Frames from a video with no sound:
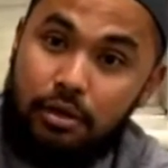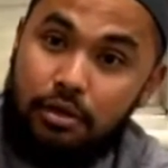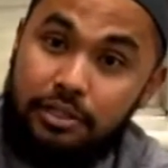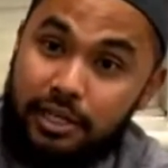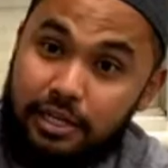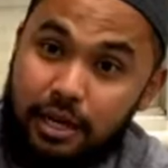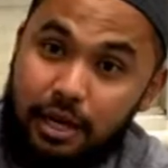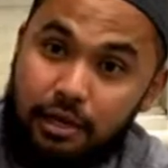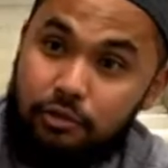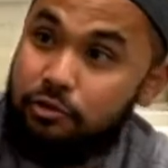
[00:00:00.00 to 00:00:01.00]
Jeddah,
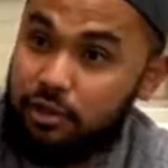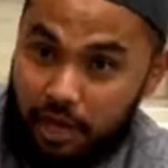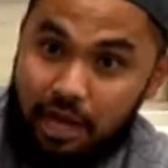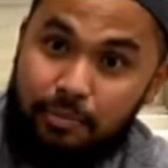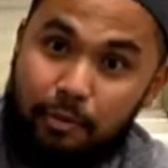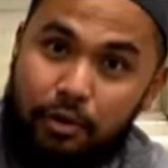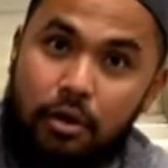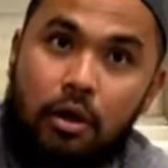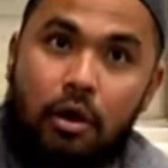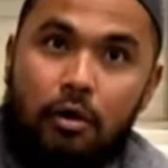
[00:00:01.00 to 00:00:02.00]
to the airport?
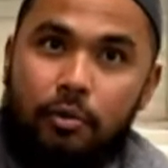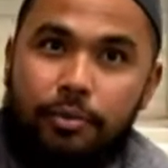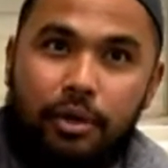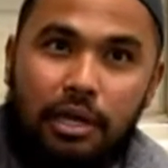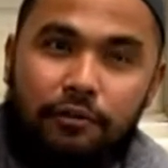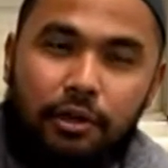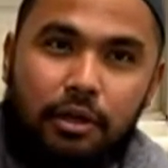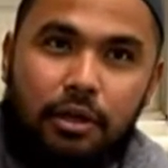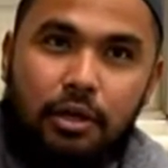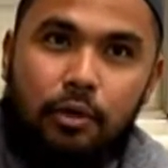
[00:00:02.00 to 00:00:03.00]
Oh,
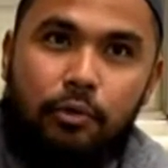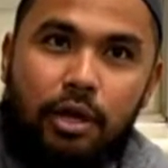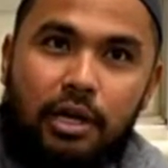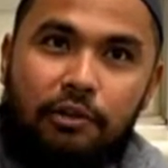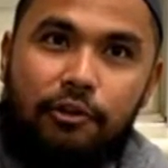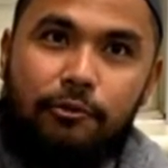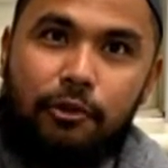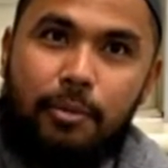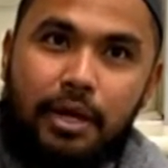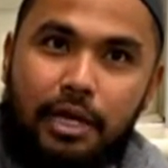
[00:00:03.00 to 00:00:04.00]
we are leaving from
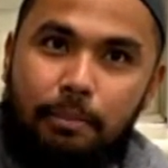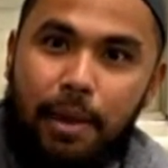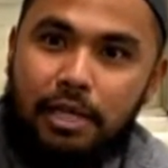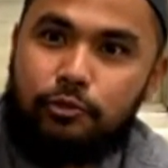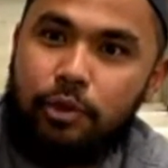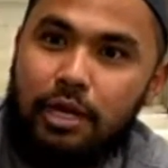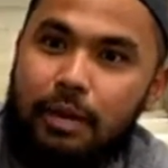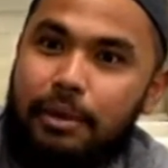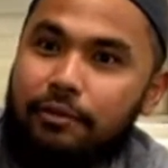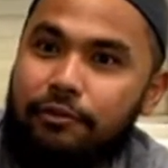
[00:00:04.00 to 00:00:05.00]
Makkah. The bus will come
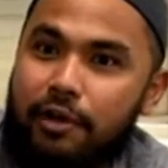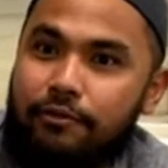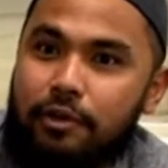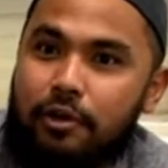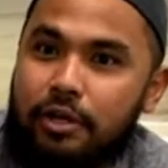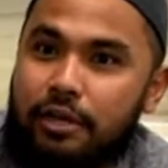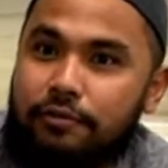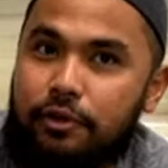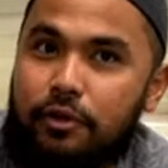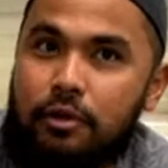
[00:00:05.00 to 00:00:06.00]
at 5 o'clock in the
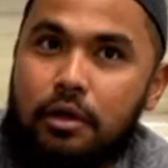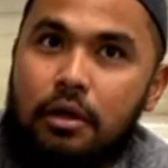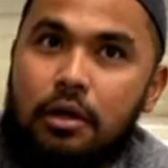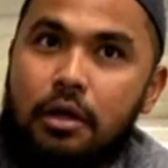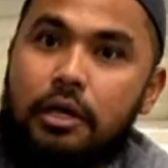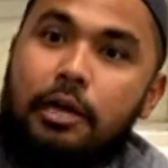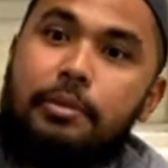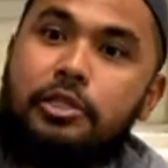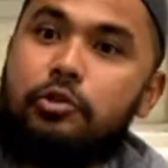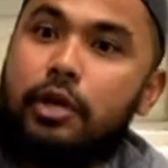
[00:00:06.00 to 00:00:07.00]
afternoon. That
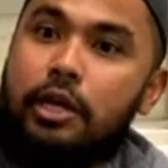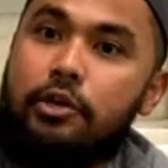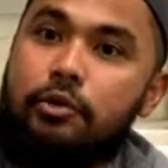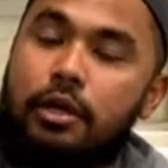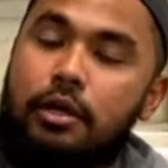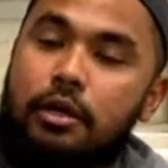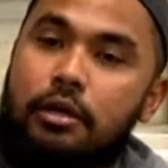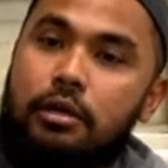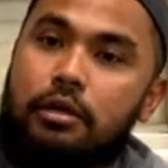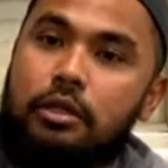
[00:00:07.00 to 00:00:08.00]
means you can do the
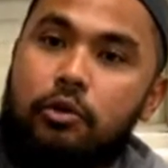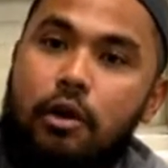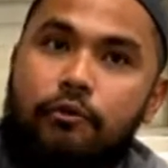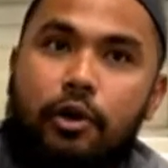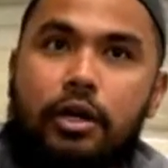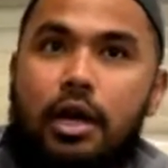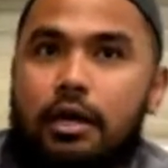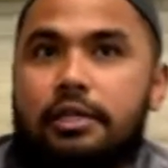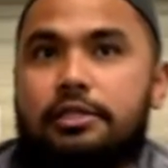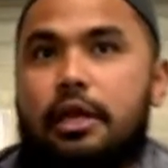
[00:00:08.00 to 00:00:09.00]
tawaf wada,
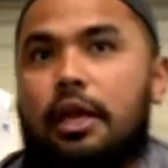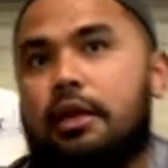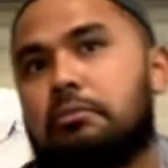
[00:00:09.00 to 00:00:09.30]
let's say,